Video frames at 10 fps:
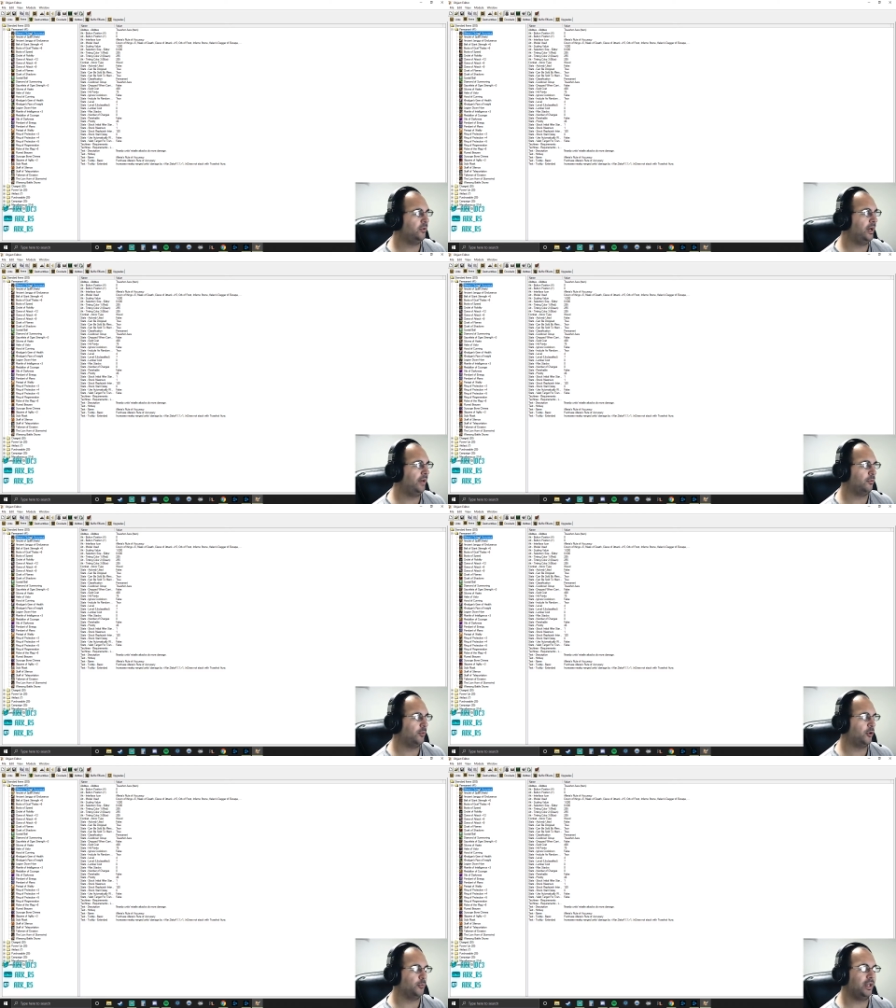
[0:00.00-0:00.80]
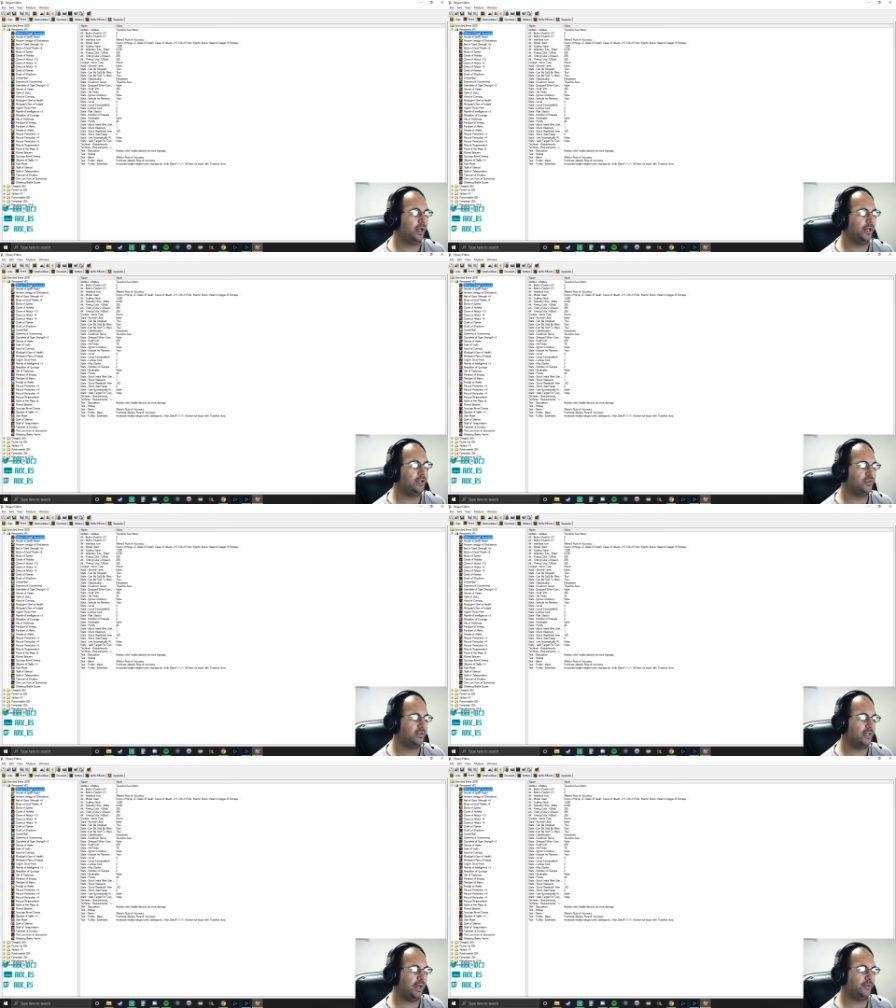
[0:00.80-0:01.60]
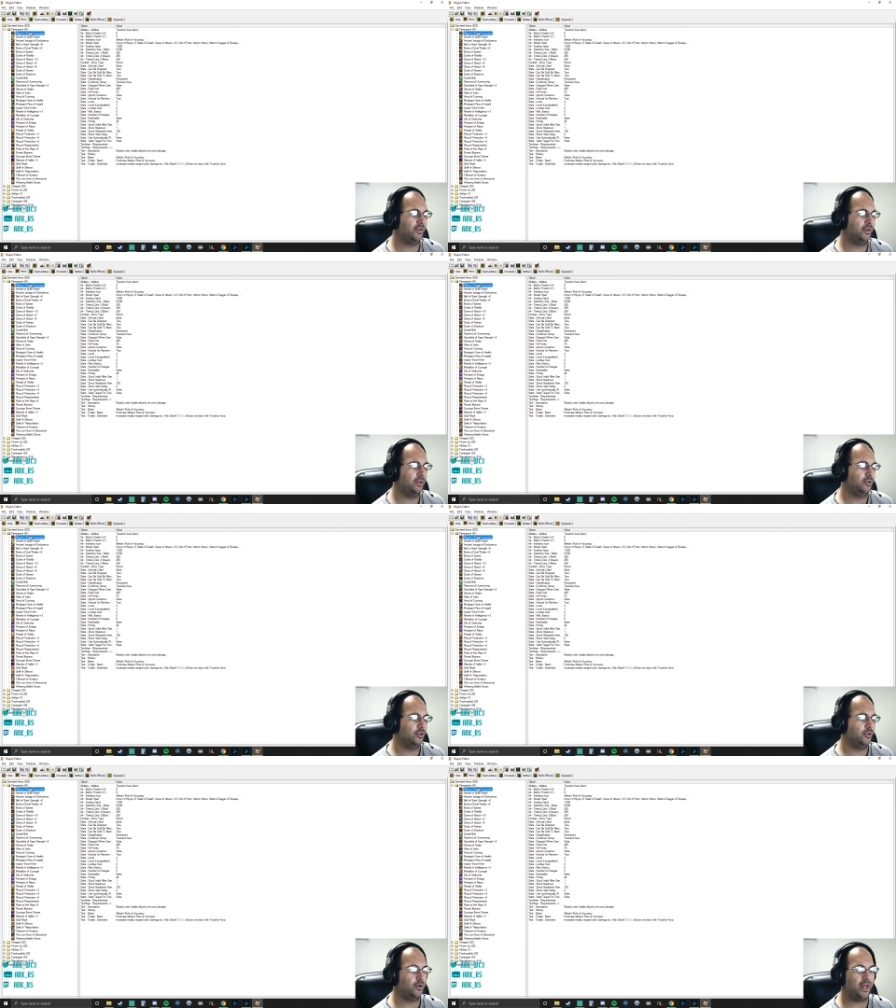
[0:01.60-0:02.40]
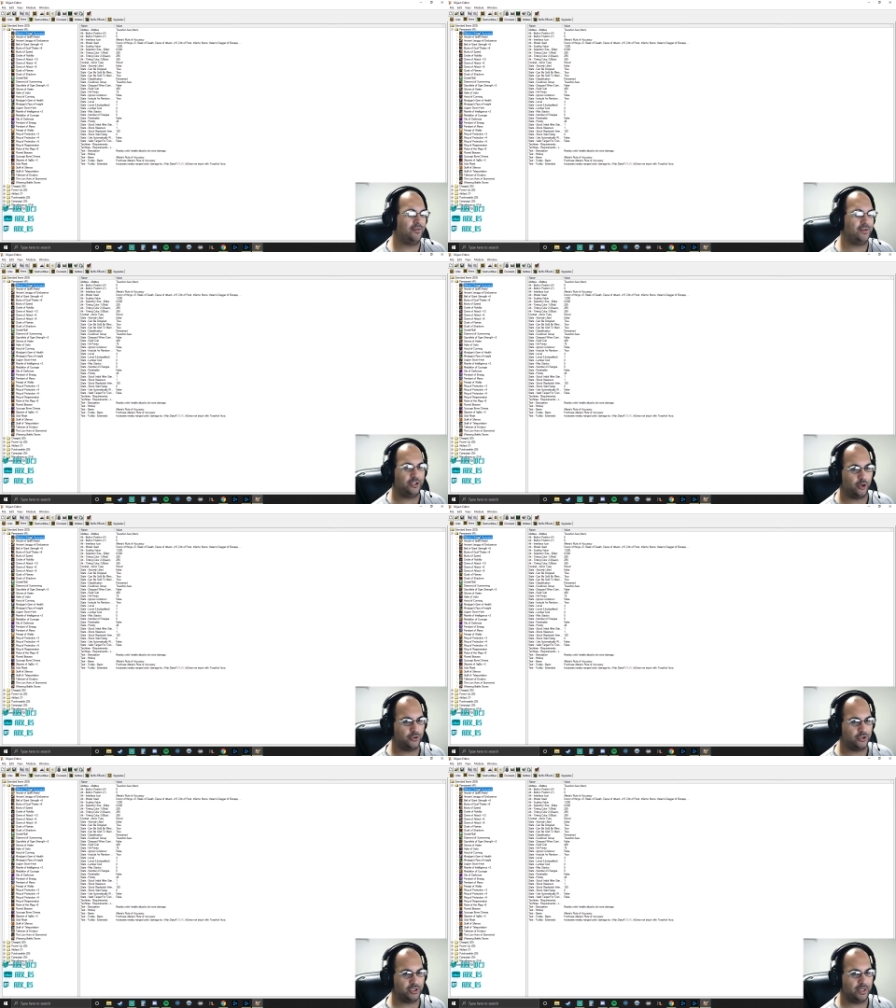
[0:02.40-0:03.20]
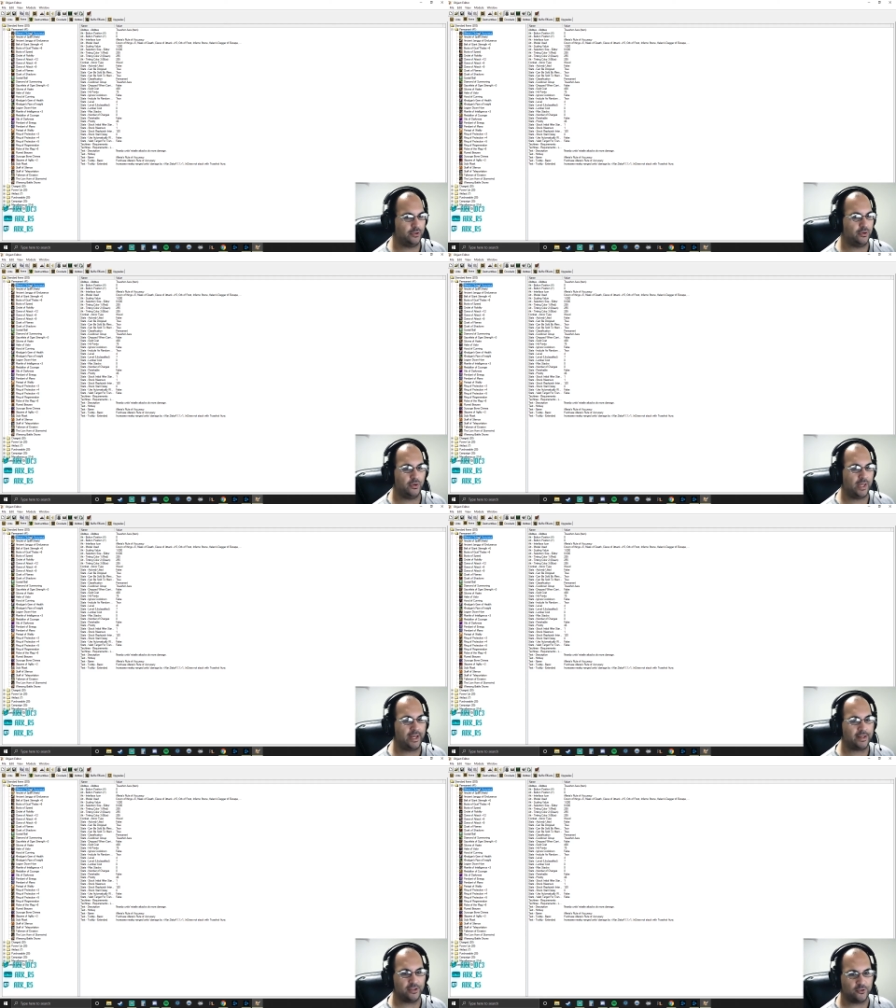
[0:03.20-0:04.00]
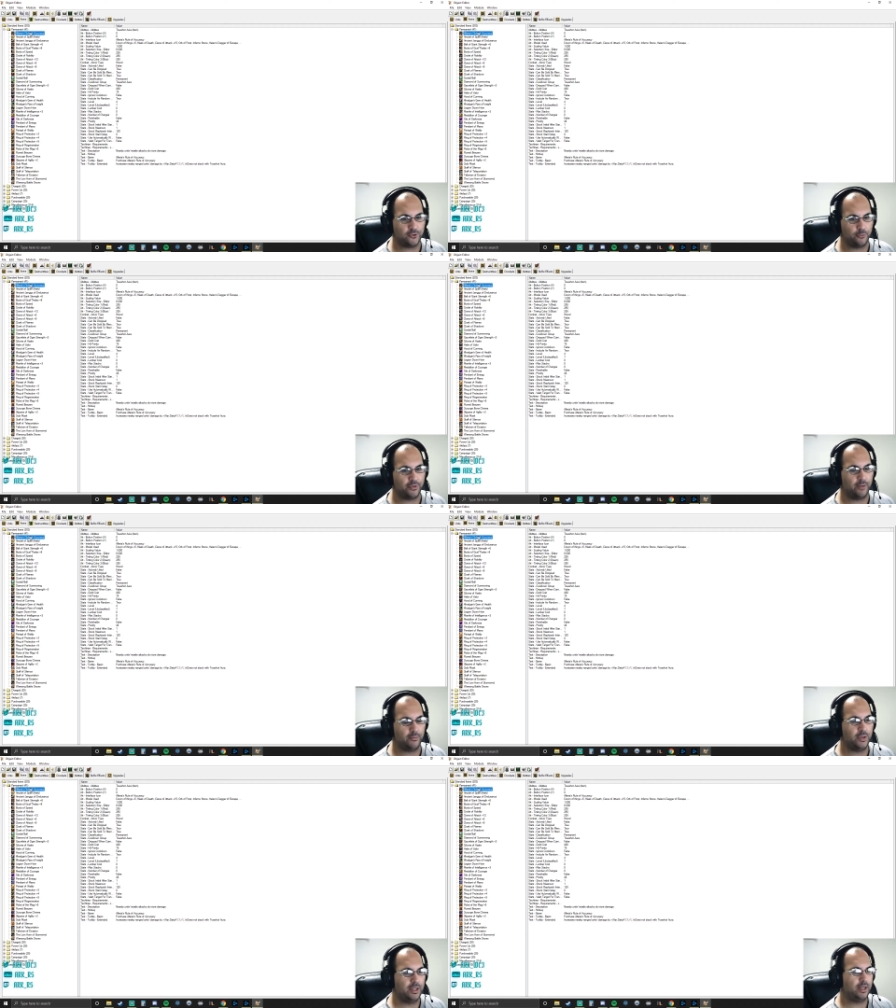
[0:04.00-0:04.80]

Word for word: will have your permanent items that you don't have any charges on. You, you can't consume them.